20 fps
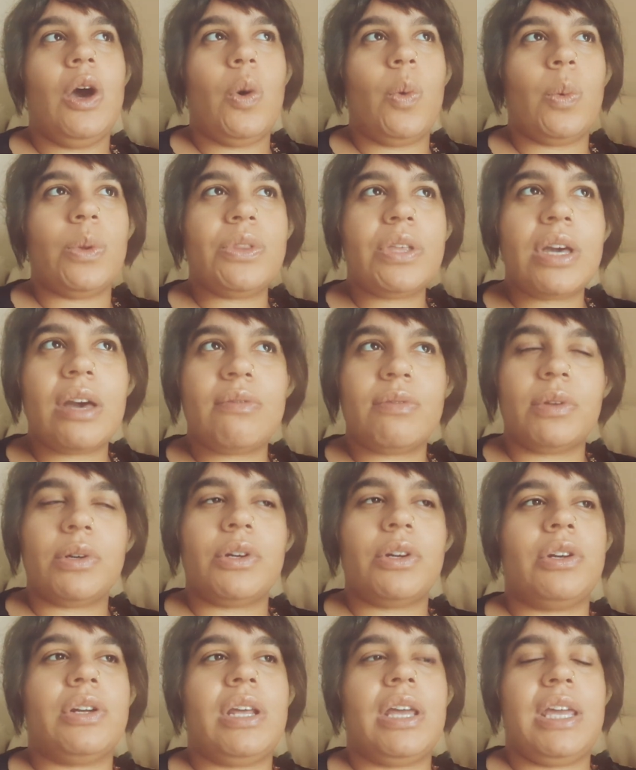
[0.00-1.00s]
one thing I've
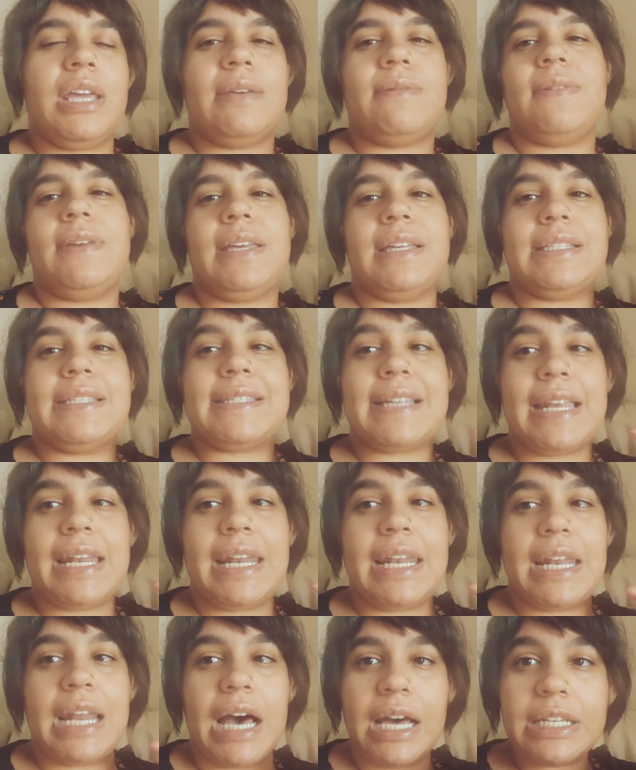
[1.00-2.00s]
learned, if it's
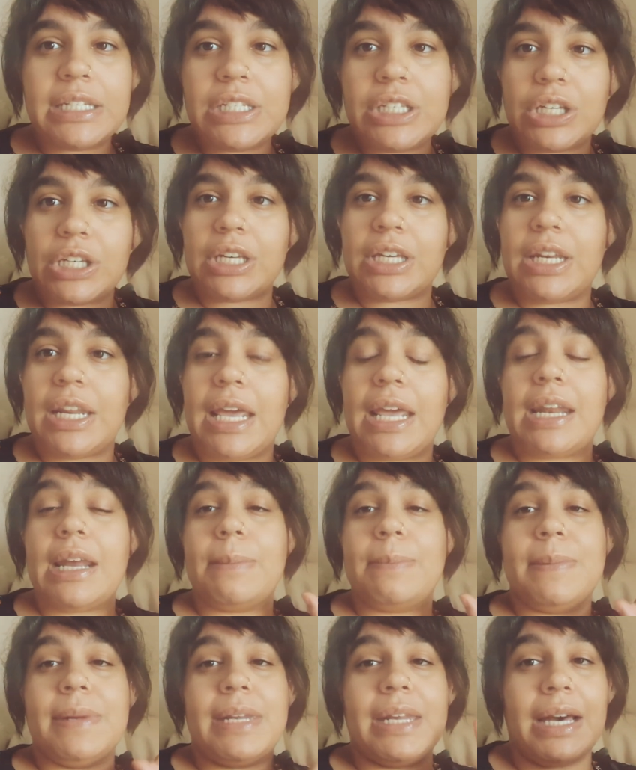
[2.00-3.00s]
not good and
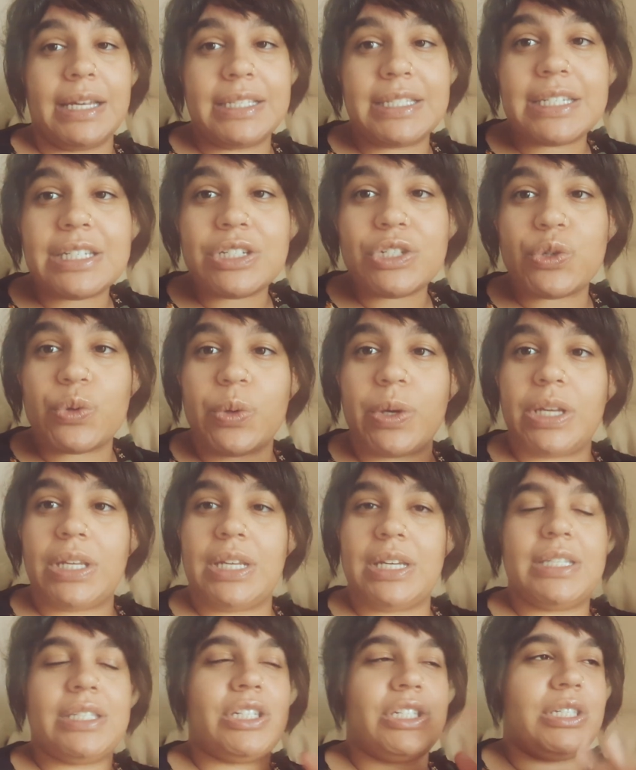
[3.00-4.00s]
I'm not enjoying
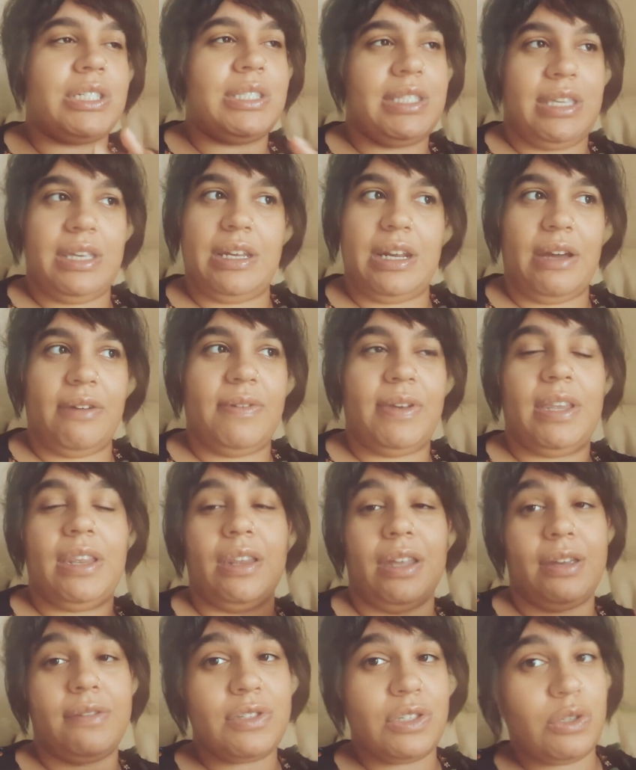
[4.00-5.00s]
it, just D N F it.
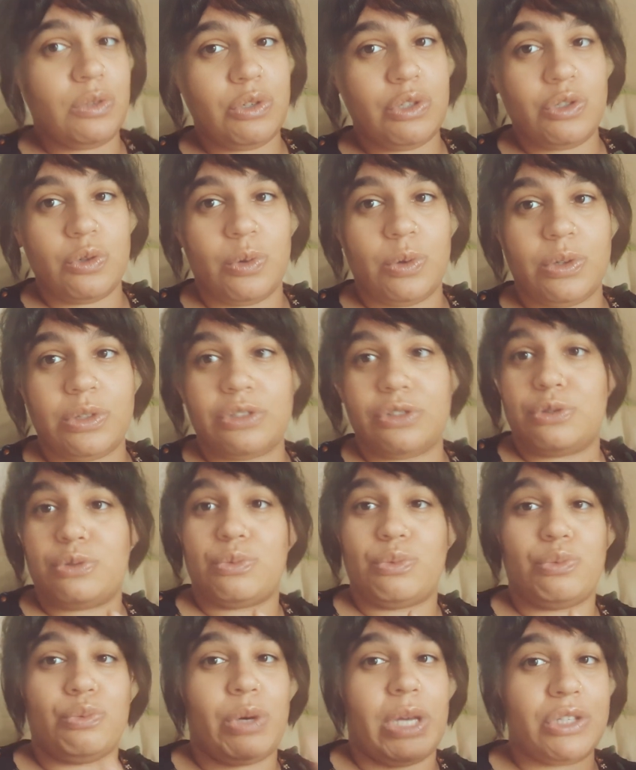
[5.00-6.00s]
Life's too short. There's
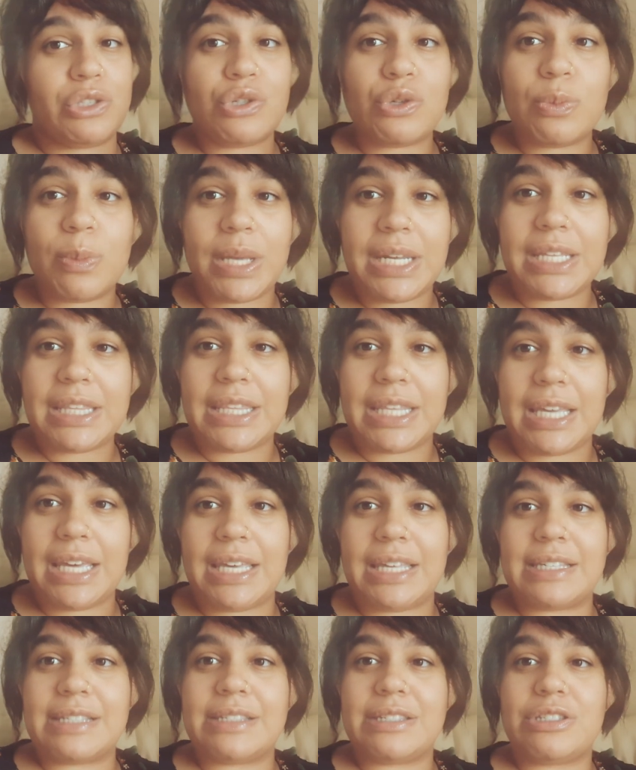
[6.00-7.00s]
way too many
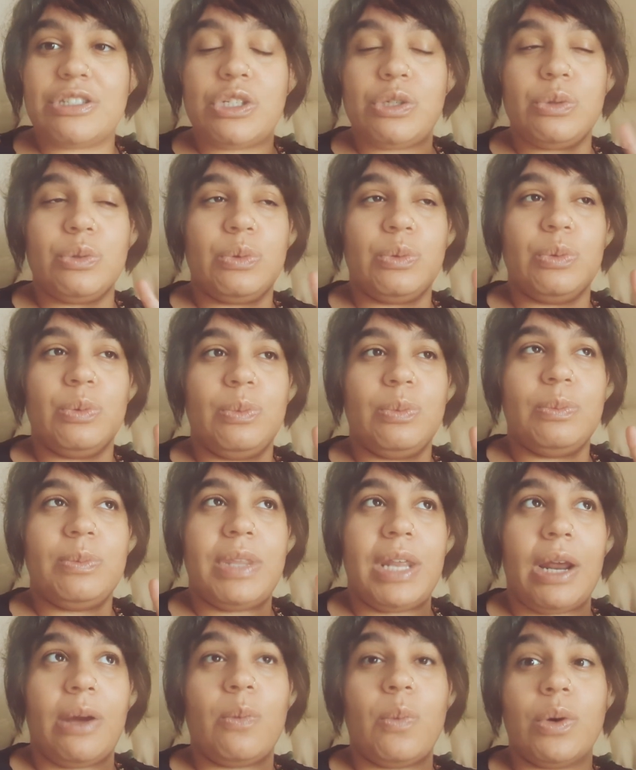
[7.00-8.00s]
things to
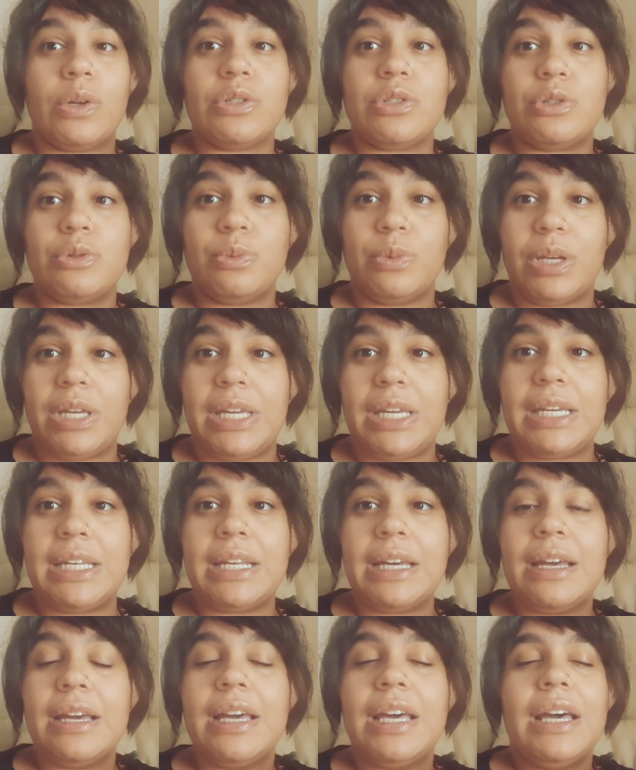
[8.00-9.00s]
that I want to read.